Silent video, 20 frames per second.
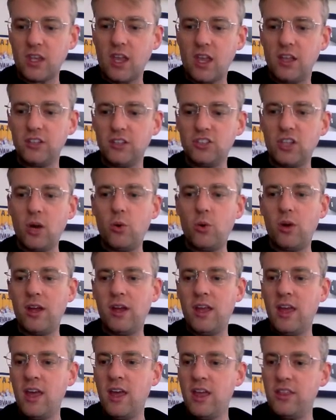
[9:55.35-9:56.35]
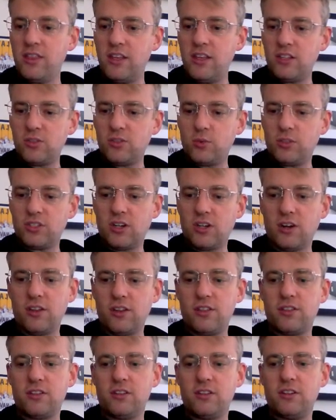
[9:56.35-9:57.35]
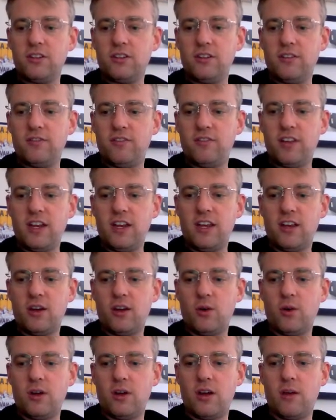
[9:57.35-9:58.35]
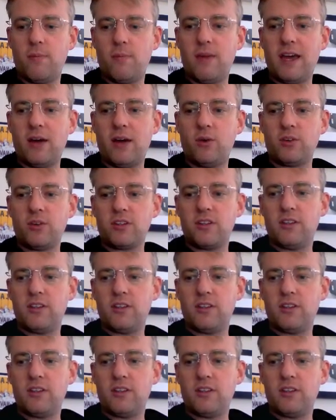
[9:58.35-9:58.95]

So this was our 3rd video about